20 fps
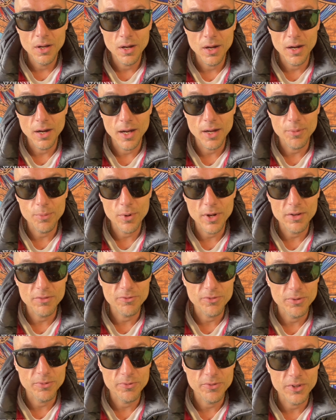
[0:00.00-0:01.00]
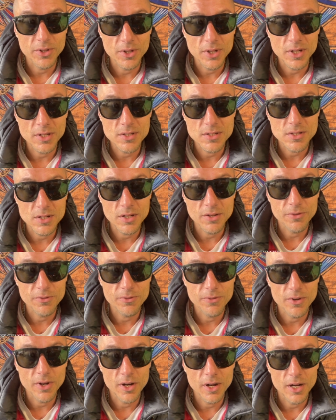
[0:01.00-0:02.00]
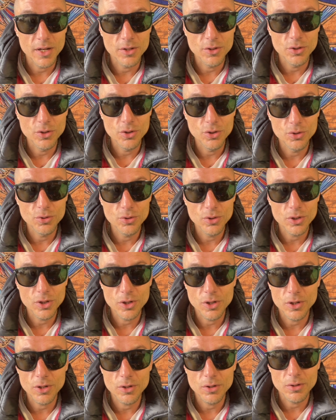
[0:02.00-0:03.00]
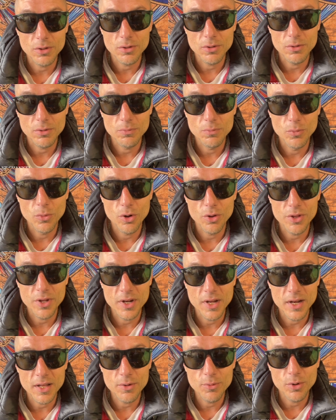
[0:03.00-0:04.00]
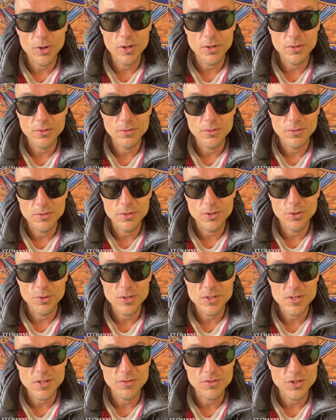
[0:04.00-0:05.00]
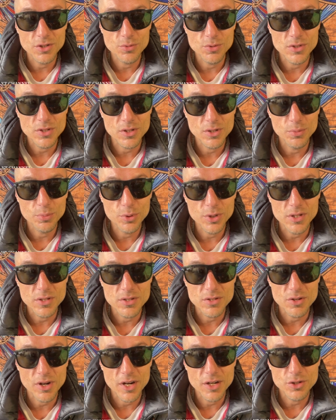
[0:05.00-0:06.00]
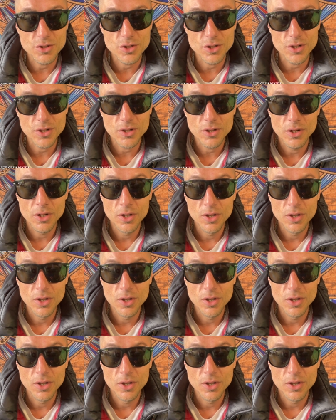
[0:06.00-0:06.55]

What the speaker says: I went from feeling as if I knew her more than anyone to as if she was a complete stranger.